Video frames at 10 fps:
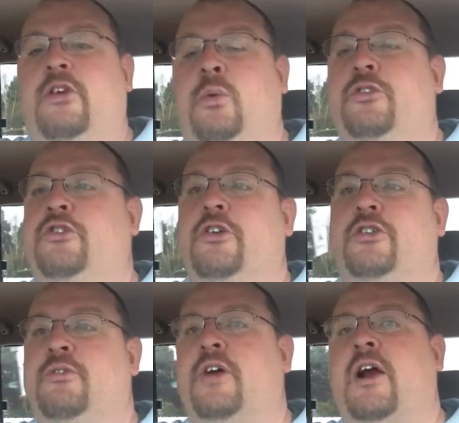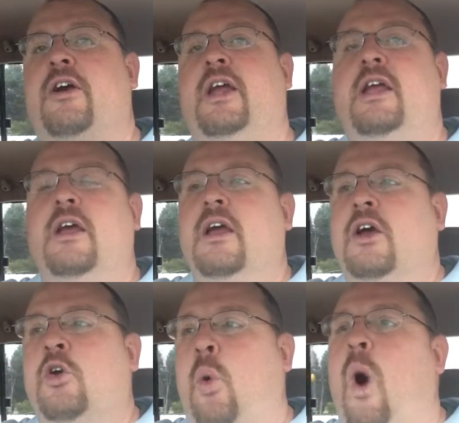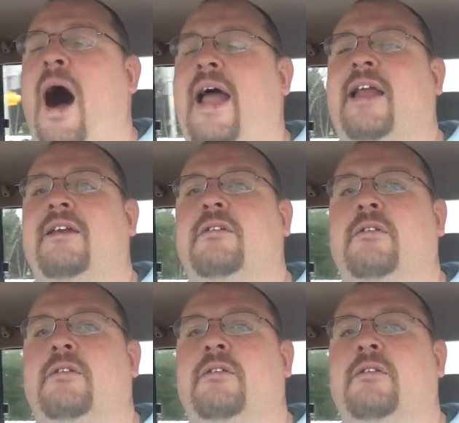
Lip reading: It was just a very quiet